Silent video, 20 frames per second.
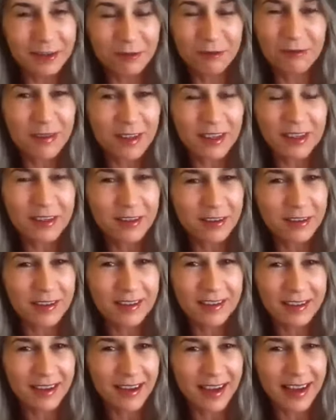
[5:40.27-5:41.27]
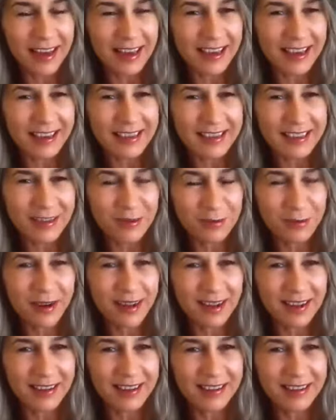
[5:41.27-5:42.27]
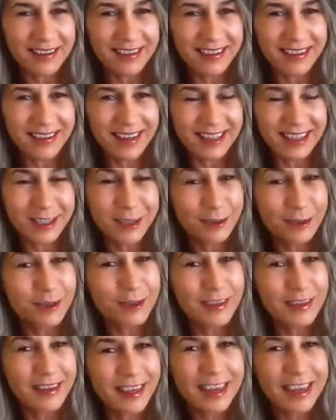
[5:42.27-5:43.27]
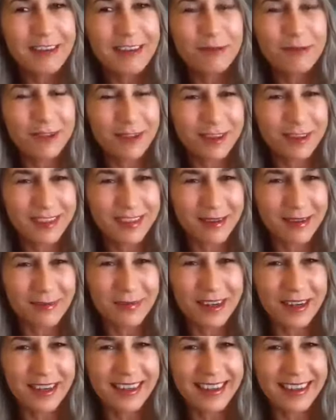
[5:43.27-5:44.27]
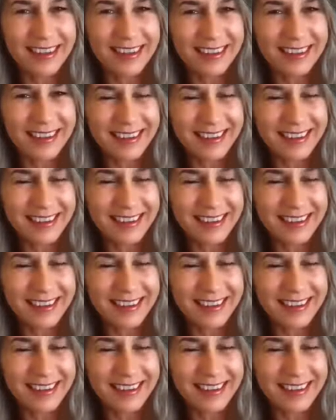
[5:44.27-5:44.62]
feel good, I guess, as well, that you could give to somebody.